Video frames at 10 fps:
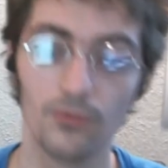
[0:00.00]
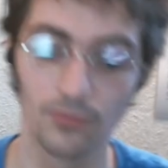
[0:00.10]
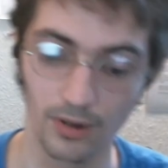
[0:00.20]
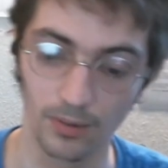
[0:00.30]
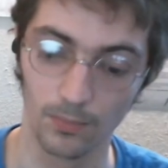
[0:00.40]

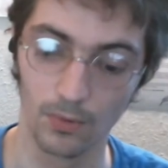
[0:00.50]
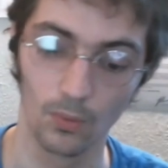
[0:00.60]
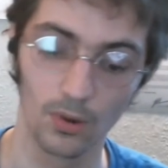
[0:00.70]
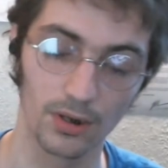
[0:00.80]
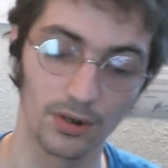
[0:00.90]
them one
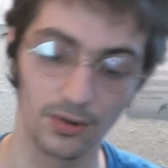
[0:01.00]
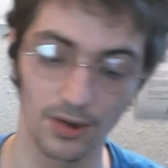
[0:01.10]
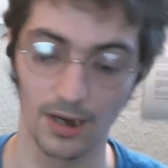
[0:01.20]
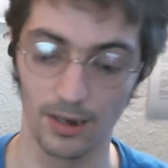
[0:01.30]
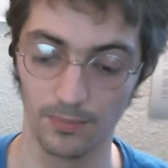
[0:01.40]
at a
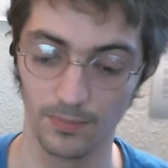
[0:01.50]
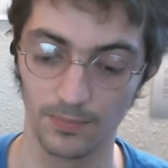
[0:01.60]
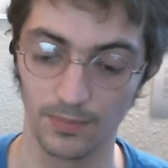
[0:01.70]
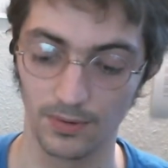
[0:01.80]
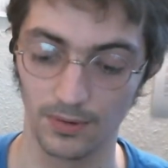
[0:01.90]
time,
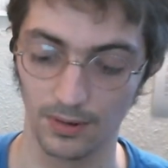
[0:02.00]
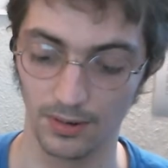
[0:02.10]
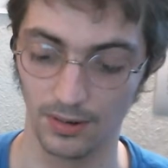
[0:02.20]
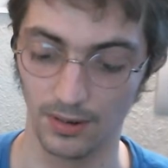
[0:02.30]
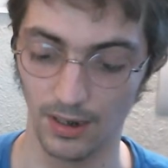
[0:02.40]

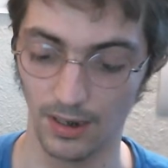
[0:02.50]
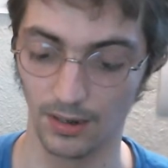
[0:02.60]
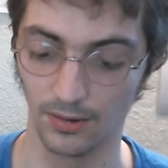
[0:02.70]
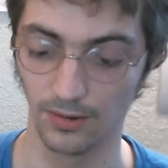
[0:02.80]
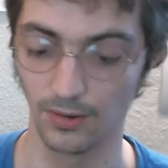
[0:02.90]

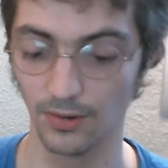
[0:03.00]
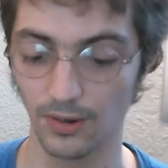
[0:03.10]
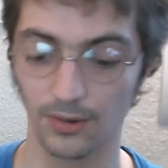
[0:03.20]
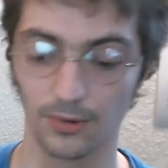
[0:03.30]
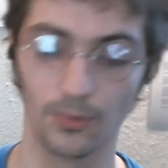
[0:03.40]
and the
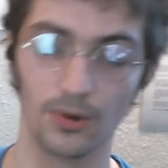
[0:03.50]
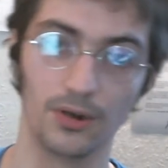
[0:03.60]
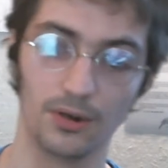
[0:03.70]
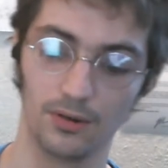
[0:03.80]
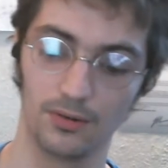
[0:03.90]
other one
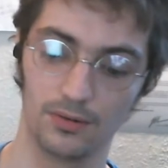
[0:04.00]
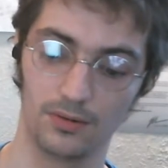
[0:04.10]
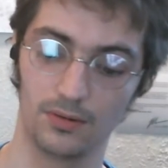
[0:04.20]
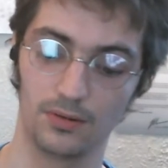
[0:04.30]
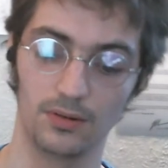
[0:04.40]

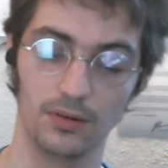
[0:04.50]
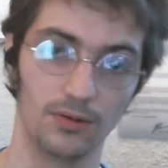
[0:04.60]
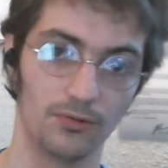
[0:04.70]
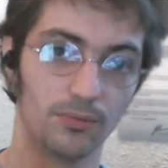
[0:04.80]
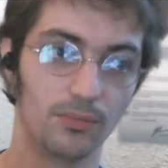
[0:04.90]

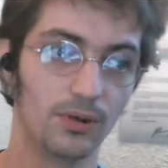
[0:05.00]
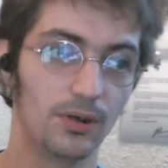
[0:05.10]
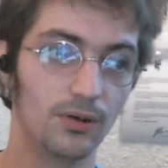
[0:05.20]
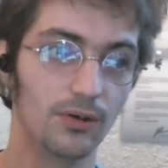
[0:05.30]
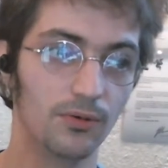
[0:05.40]
isn't being
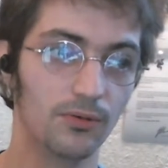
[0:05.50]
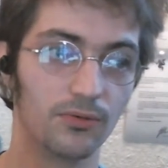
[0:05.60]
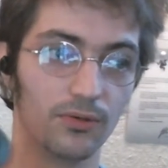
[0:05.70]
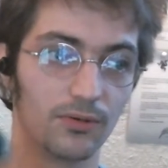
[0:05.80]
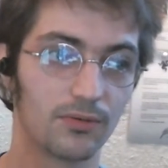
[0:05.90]
used.
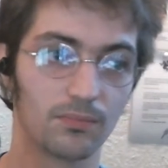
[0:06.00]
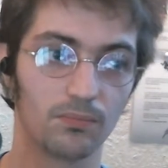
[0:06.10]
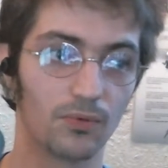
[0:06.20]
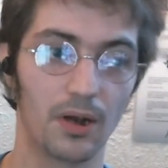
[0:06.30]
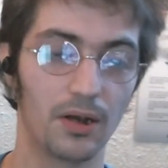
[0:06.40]
It's
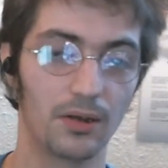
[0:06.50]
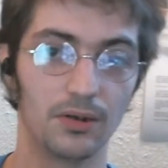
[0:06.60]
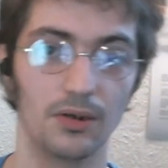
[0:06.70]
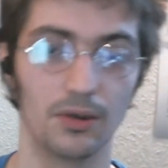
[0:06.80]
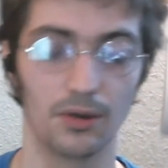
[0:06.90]
right in
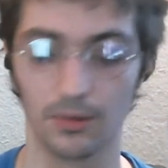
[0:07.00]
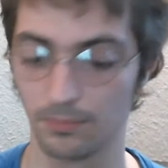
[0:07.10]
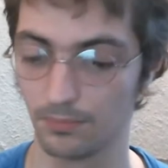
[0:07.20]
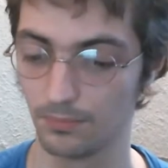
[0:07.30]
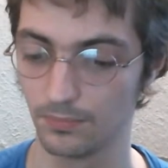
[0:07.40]
here,
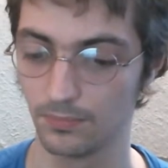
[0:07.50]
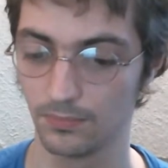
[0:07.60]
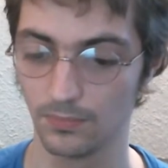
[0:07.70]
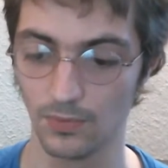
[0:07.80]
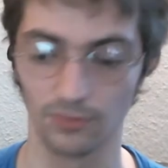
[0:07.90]

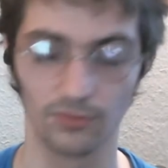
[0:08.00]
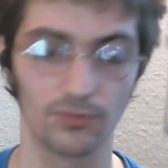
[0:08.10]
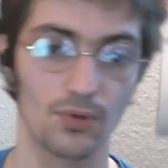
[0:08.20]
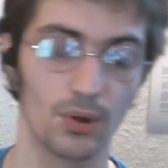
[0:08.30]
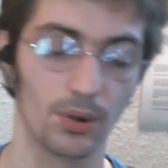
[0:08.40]
just
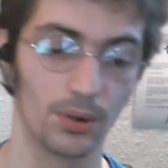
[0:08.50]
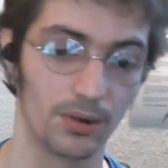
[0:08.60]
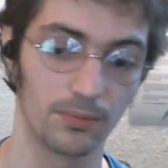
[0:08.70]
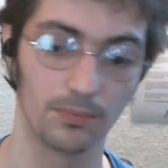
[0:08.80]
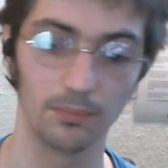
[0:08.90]
chilling,
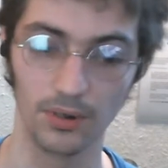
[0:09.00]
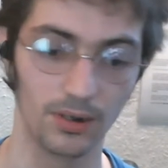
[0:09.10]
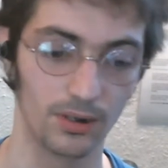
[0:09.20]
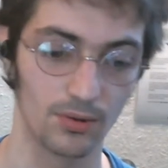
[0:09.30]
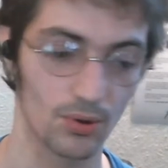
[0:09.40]

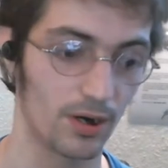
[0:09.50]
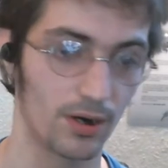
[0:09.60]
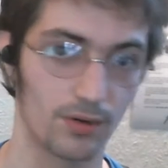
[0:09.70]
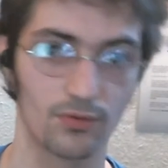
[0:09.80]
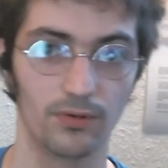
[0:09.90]
being
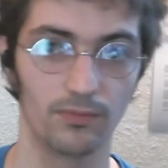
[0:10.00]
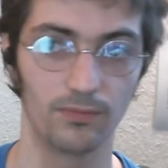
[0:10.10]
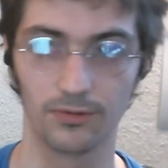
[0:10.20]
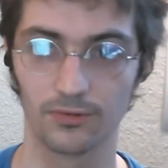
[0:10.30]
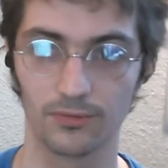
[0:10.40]
charged if
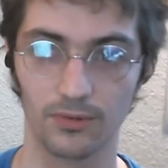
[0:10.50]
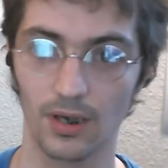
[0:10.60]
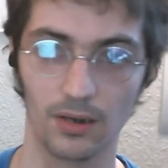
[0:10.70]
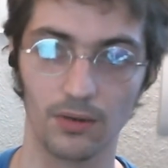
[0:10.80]
it's dead.